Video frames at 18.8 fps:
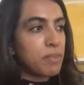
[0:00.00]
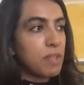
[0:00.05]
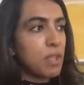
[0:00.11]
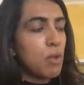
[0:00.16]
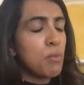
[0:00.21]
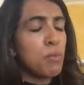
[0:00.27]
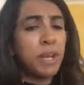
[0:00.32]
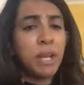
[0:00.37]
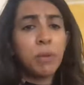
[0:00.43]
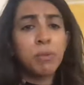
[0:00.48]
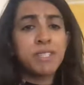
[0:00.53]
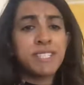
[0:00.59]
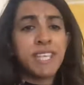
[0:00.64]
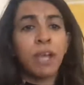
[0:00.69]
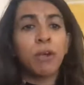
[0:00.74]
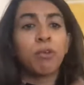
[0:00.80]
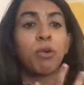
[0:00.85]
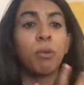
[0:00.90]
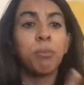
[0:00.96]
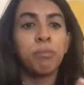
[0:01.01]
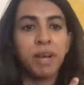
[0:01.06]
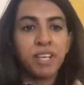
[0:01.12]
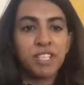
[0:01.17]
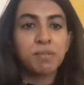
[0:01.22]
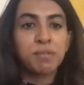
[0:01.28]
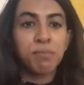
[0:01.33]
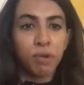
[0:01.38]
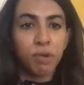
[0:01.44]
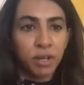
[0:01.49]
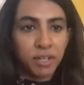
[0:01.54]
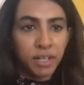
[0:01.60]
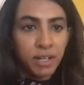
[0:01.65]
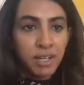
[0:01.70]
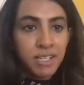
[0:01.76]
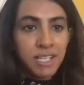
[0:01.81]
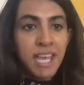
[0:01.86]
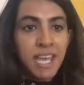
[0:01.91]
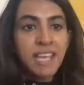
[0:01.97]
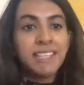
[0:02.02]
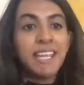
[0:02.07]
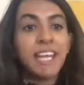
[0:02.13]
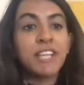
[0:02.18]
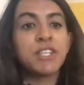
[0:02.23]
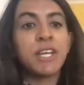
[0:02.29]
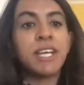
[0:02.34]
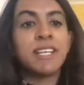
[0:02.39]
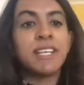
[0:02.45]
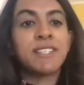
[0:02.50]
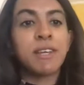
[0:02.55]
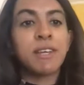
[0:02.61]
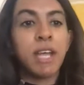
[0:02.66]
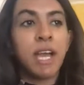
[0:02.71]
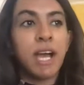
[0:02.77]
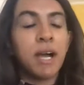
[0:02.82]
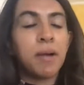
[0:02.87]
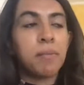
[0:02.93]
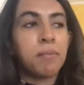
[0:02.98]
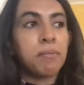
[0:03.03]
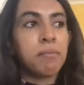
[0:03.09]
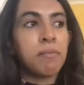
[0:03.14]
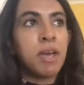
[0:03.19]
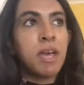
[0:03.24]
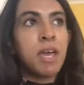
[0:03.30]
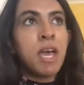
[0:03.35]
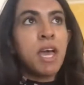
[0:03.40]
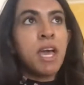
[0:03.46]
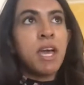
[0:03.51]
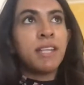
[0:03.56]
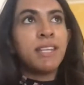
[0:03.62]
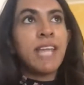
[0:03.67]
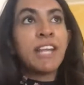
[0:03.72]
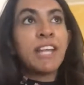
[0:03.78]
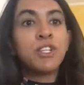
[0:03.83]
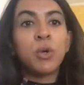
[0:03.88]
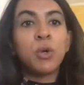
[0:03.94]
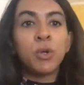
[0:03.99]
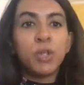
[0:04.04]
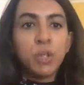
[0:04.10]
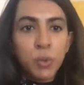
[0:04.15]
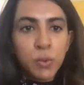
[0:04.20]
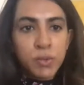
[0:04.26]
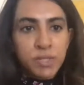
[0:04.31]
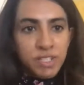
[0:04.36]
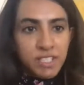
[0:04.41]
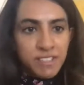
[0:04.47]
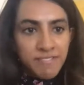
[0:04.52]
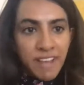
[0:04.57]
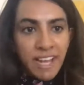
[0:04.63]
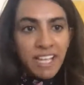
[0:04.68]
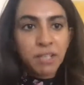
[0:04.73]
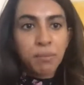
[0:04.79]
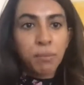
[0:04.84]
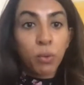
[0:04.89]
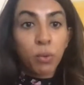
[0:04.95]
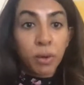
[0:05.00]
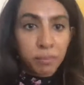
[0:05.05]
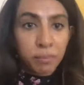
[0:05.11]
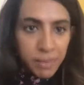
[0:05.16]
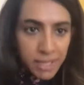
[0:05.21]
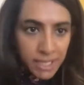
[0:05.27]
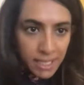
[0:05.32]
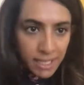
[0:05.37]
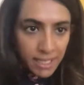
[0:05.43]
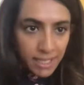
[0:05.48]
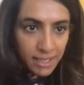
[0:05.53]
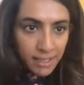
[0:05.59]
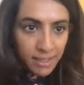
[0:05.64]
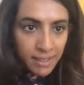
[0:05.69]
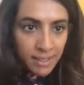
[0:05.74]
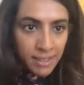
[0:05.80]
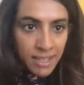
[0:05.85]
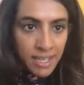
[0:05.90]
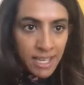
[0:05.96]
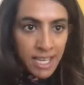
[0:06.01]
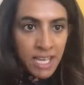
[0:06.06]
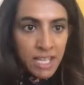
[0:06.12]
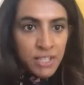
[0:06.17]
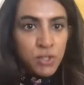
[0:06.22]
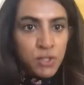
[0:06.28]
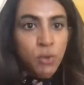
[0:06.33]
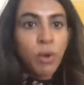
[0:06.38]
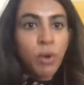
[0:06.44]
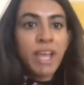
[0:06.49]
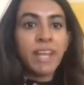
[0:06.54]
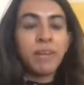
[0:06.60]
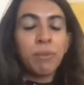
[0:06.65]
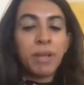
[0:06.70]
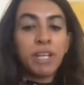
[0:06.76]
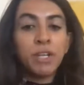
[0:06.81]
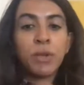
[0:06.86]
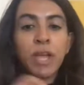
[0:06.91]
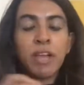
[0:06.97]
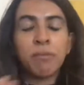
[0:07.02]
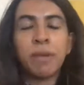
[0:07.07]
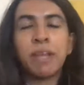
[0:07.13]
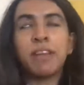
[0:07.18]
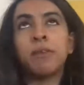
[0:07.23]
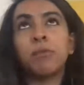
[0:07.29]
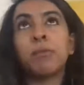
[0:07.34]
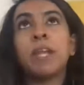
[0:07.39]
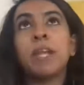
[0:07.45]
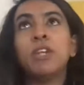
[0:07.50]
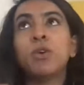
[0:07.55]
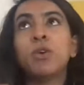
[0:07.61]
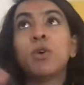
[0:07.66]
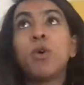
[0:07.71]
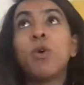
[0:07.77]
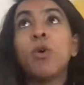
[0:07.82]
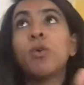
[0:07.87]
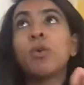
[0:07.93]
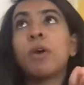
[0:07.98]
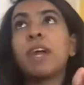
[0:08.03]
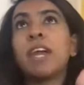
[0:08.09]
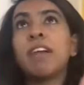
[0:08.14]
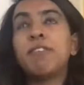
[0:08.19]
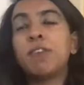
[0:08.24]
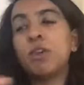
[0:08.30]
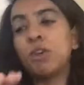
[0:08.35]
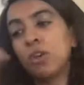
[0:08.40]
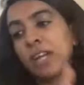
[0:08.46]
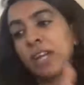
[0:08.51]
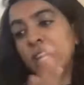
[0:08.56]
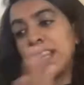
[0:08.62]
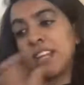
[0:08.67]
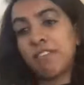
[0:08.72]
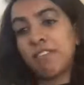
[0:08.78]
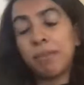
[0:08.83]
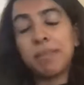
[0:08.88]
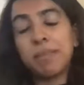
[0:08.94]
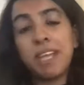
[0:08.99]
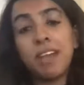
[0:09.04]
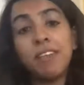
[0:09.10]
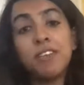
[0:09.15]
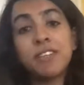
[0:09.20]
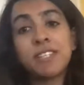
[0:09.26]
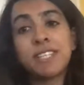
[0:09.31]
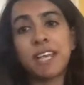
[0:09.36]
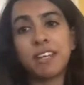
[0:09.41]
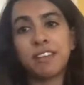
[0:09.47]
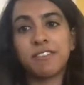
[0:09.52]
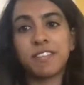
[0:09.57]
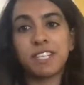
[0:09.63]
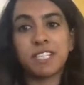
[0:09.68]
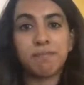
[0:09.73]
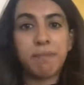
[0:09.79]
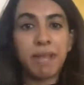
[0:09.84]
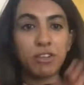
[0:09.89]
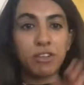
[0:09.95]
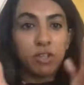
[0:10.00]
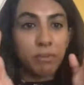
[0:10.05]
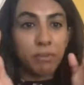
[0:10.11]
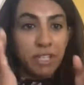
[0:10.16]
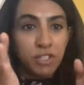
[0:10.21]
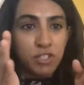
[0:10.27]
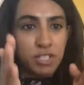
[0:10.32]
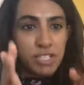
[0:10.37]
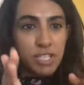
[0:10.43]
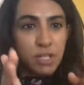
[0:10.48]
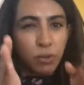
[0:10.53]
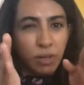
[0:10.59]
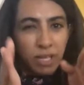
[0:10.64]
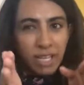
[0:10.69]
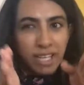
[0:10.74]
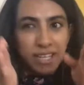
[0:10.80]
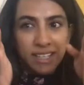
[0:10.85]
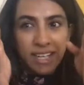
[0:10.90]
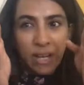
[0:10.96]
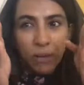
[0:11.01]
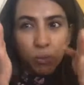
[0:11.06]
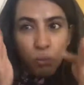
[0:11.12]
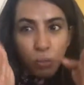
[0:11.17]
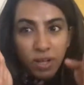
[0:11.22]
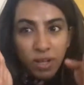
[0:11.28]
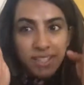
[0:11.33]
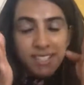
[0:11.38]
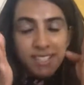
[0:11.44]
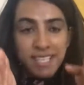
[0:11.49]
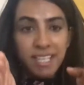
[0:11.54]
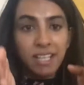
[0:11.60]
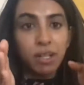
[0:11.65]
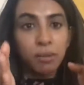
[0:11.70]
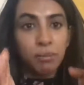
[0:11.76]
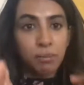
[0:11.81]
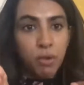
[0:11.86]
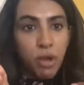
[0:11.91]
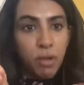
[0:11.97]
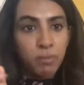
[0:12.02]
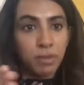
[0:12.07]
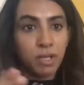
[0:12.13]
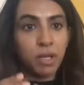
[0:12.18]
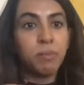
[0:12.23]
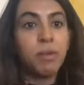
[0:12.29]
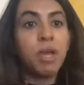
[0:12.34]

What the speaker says: what I would say a robust product that is that your users find more appealing. So, and when you go, if you look at it from the other side of the spectrum and just looking at it at one single problem,